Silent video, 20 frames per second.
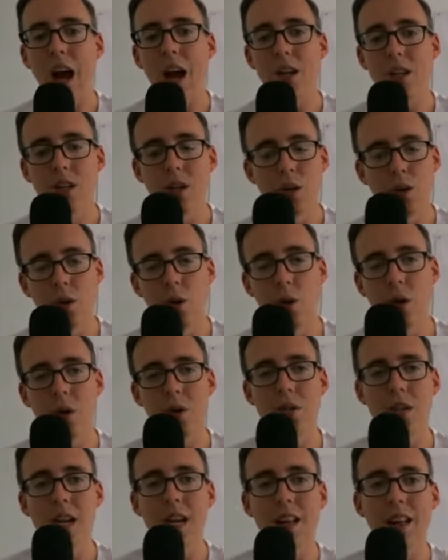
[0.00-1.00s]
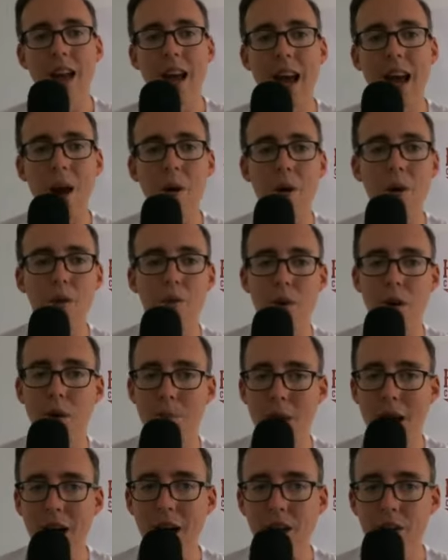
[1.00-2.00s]
So kudos to Eli Howard for
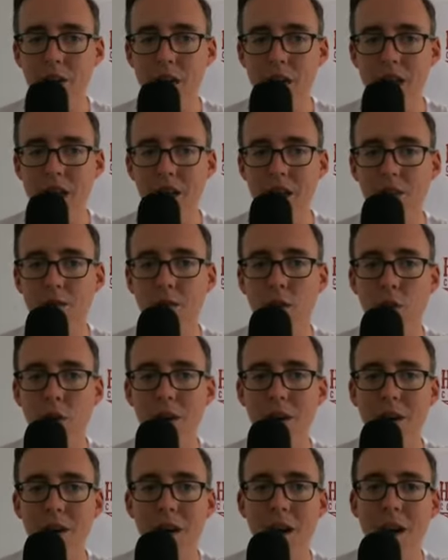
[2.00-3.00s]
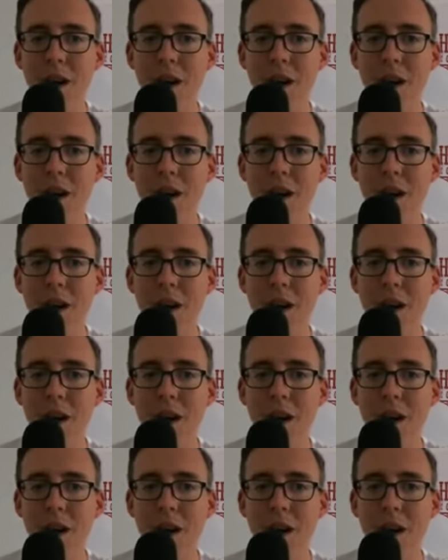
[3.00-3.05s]
apologizing for it,